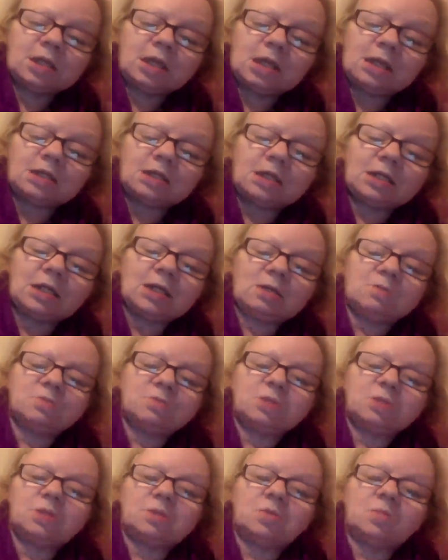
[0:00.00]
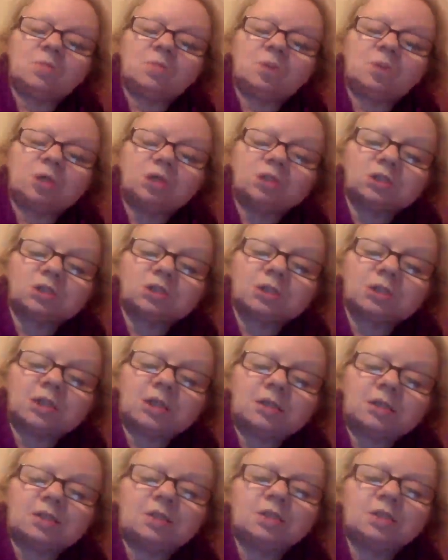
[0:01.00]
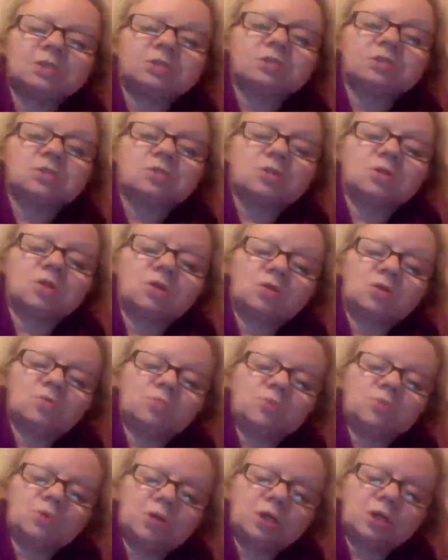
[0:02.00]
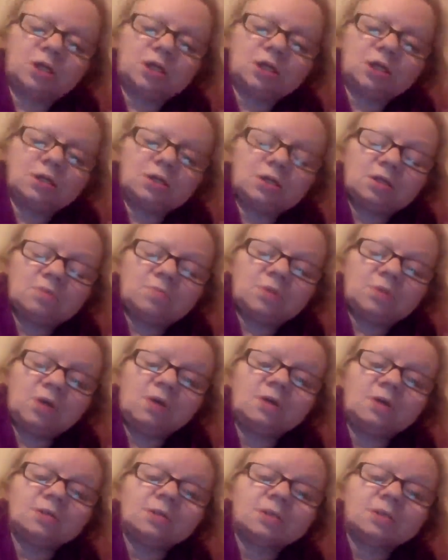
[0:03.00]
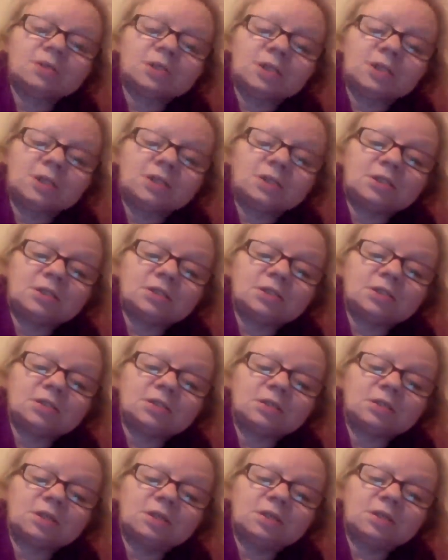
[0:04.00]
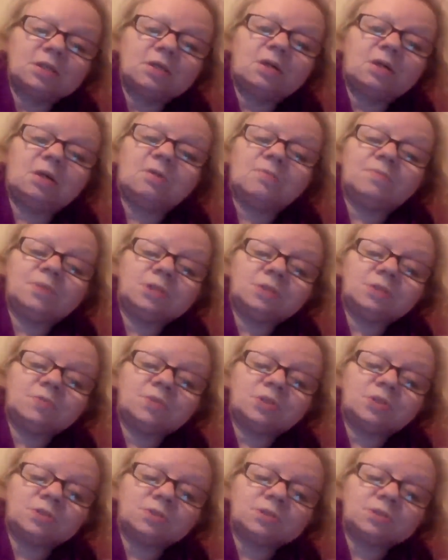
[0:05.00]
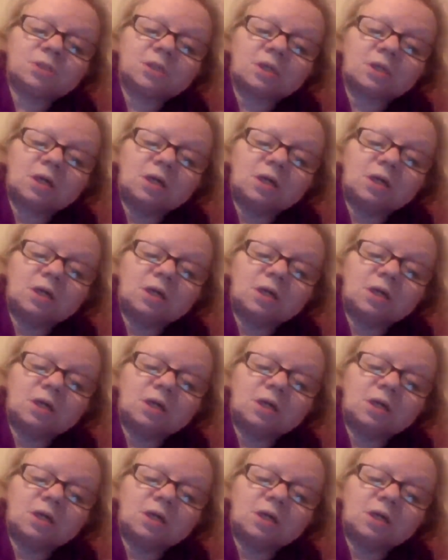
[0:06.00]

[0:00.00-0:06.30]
and how they all work together to corroborate behind the scenes of individuals like